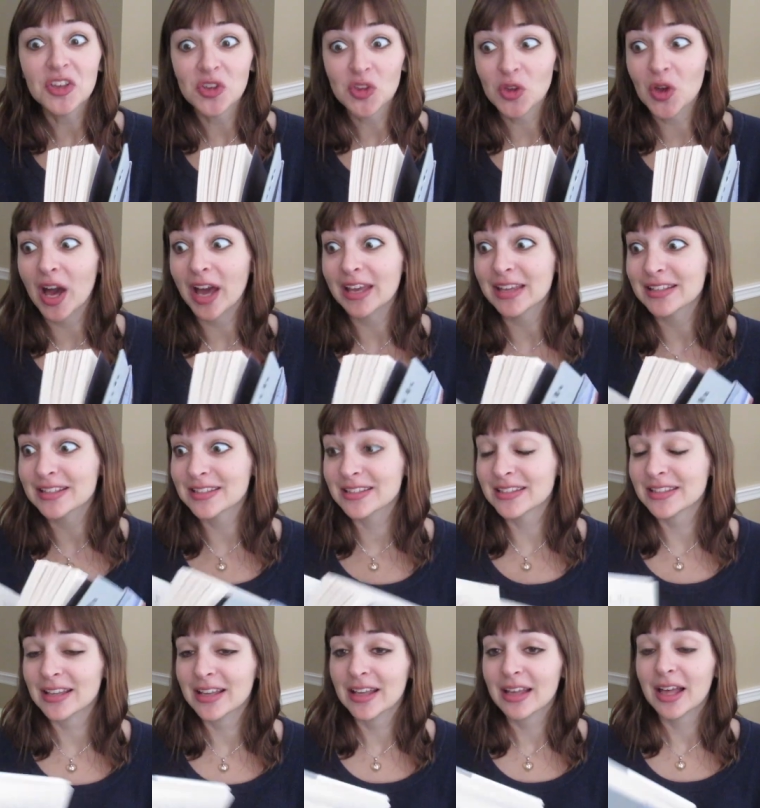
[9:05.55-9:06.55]

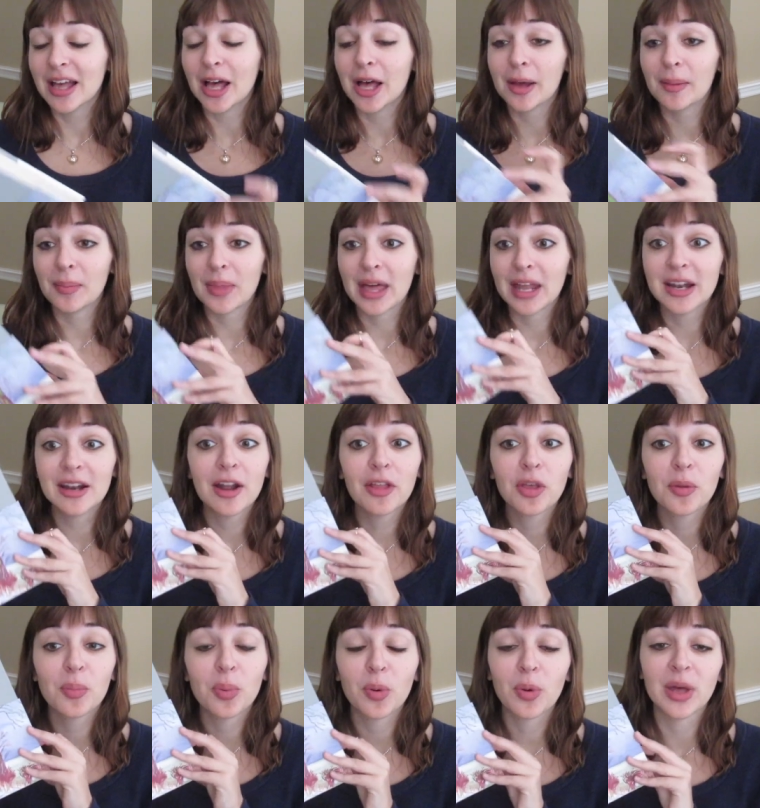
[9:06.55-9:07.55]
Yikes. At
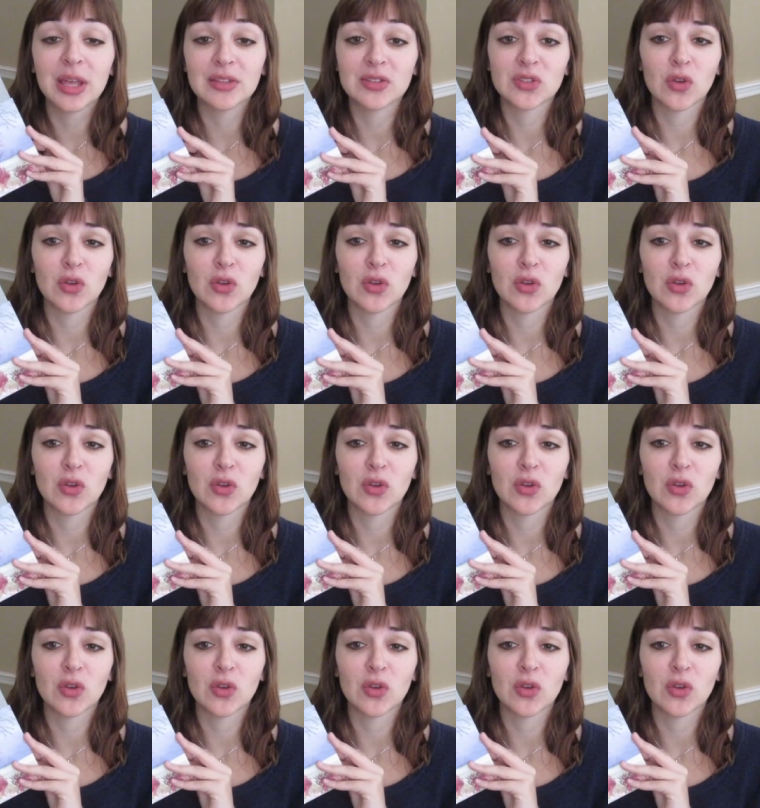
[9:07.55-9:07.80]
another point,